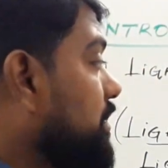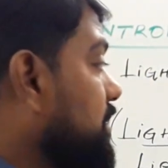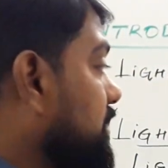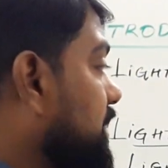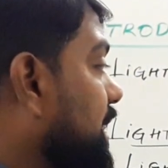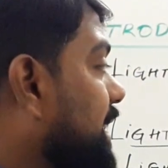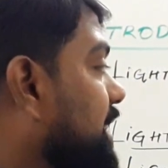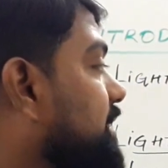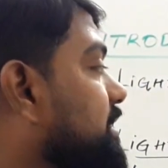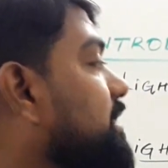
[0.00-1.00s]
the
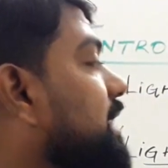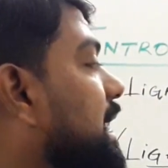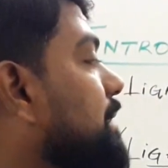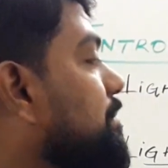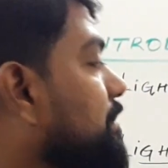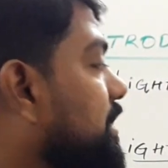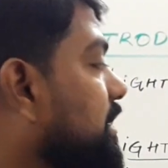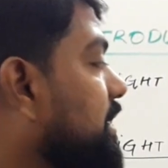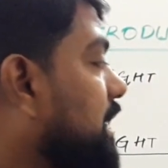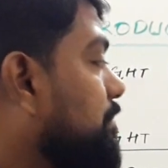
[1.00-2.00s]
energy can
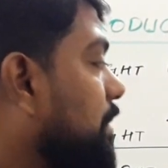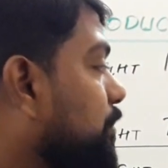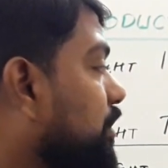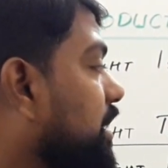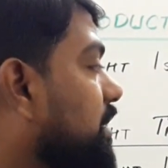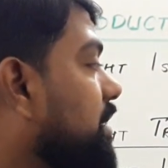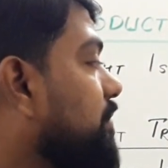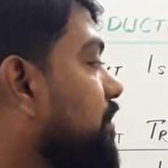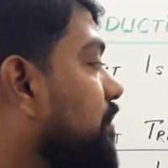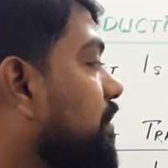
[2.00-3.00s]
be get
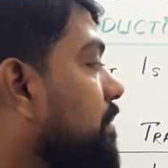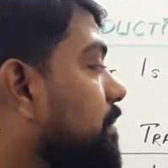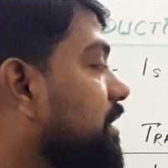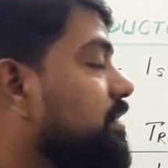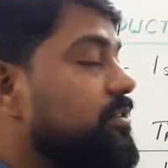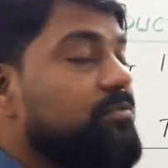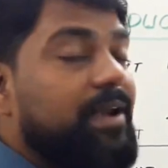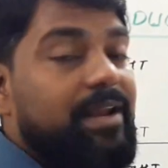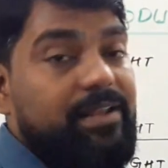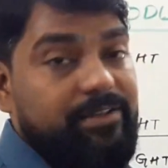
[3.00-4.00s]
propagated from one place to
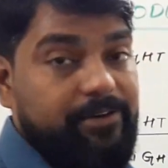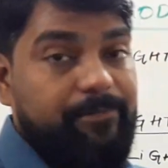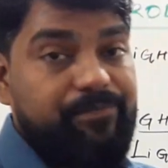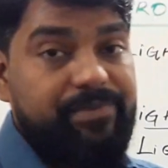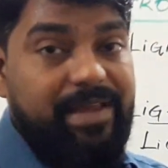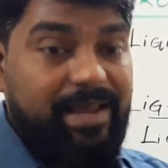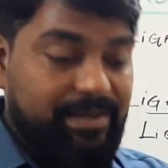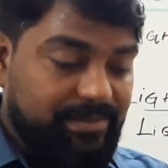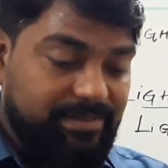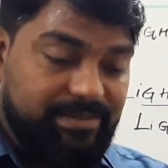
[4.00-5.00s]
another.
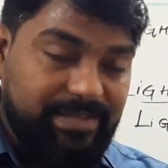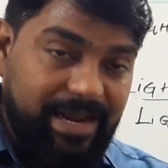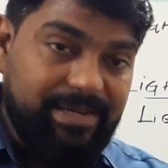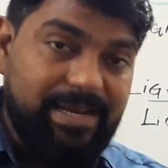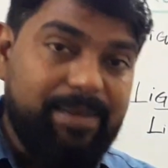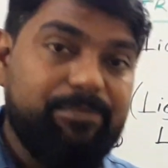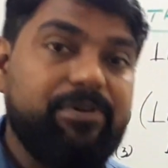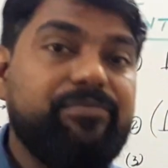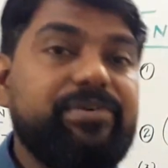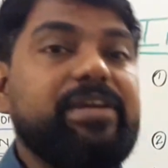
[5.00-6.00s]
And that type
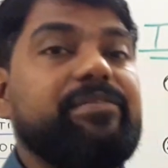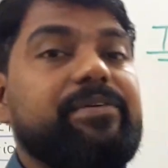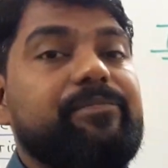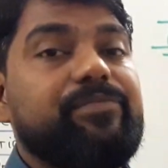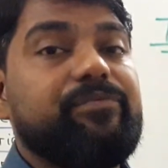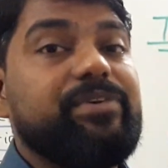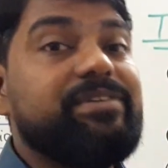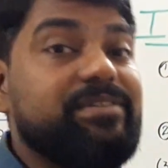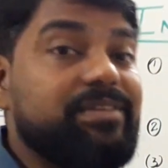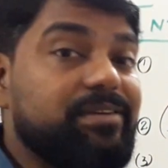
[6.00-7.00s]
of wave, which
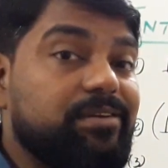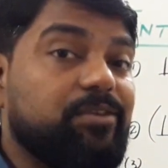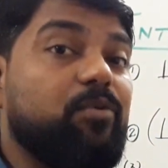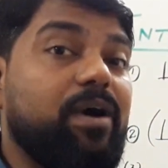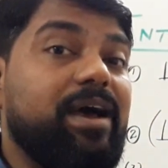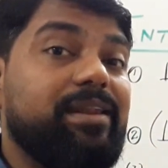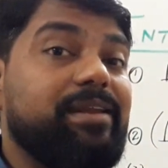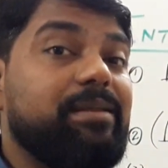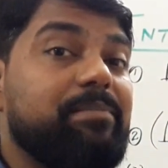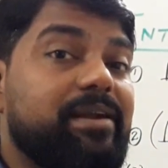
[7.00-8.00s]
doesn't require
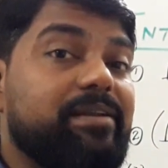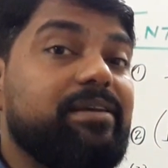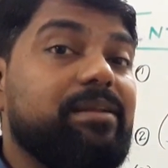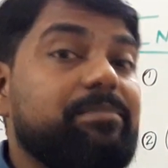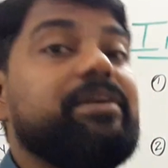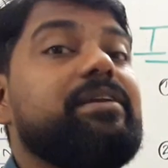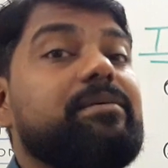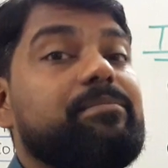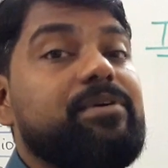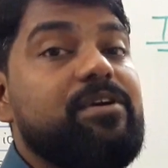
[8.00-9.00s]
any material
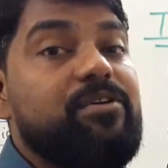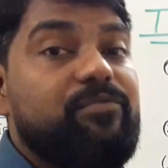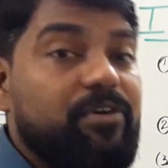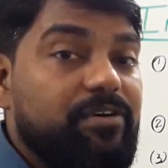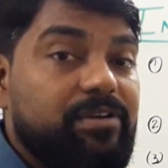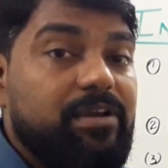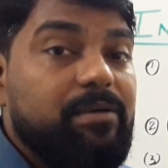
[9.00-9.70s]
medium for